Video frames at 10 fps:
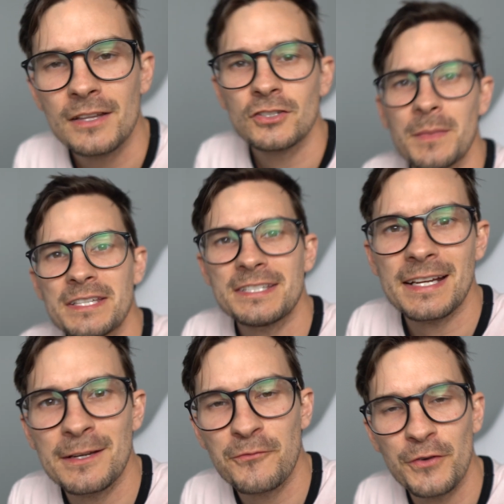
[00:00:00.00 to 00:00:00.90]
So my
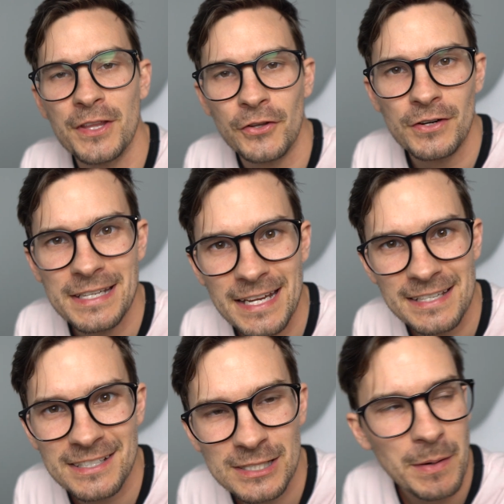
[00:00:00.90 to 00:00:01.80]
second free 30
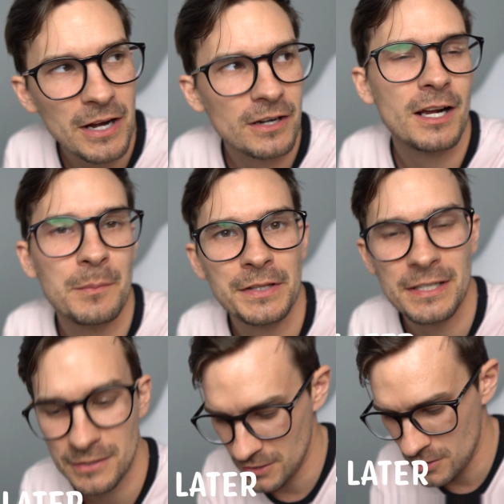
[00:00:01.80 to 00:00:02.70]
days expired a couple
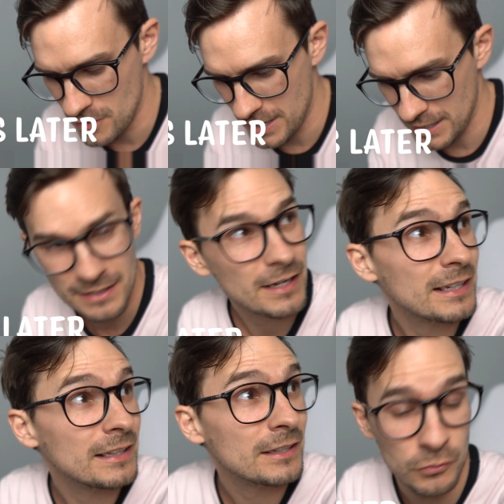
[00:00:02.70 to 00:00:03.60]
days ago, and
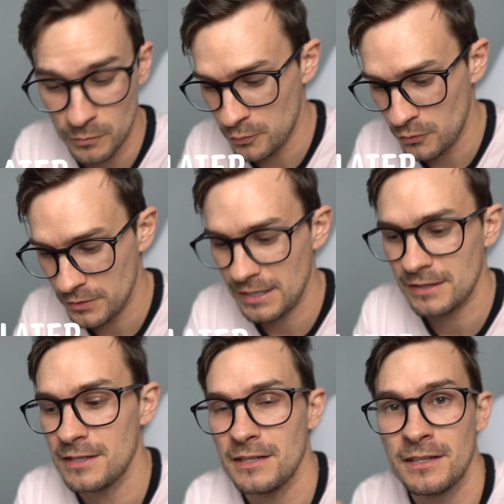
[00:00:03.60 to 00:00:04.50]
I'd like to report
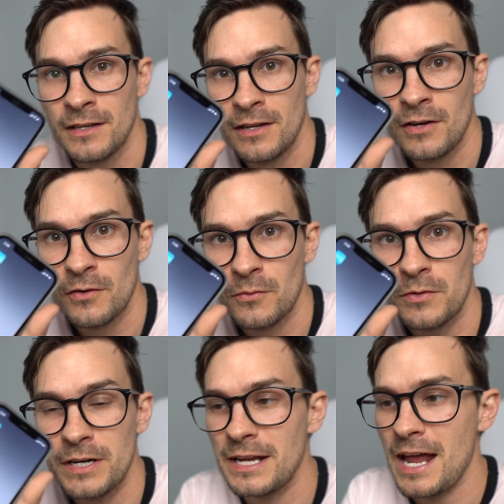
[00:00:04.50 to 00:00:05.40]
that the
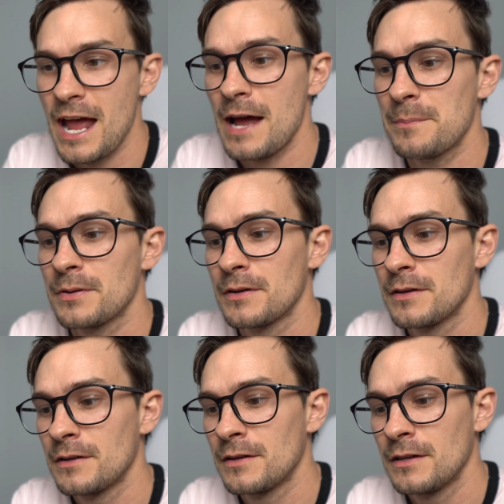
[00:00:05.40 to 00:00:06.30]
Ring app
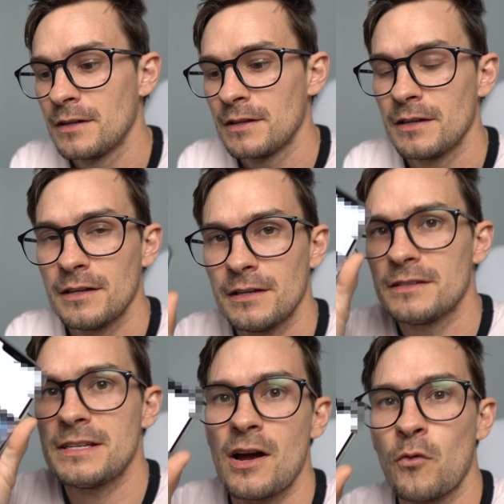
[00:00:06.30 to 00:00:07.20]

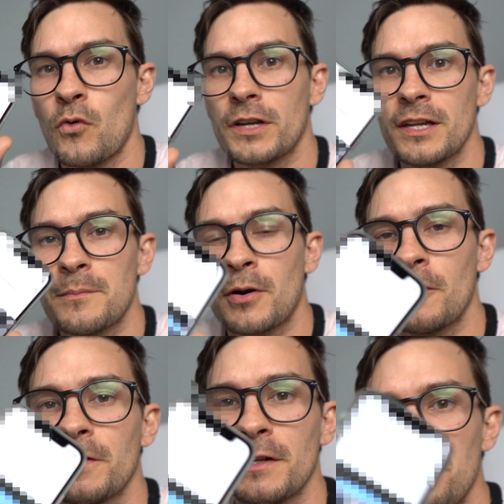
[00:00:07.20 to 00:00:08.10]
is now working
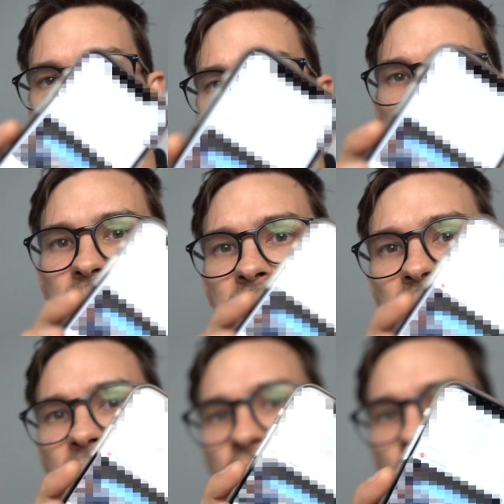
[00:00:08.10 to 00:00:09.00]
perfectly fine, just
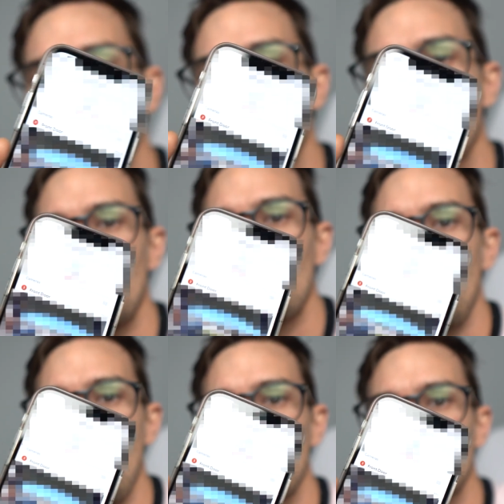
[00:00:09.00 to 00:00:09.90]
like it should,
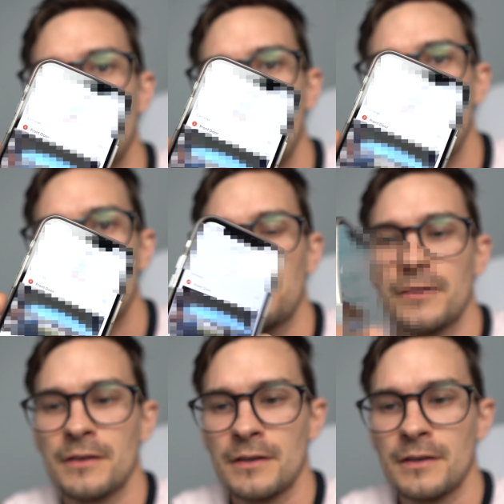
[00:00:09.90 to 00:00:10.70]
without having to have,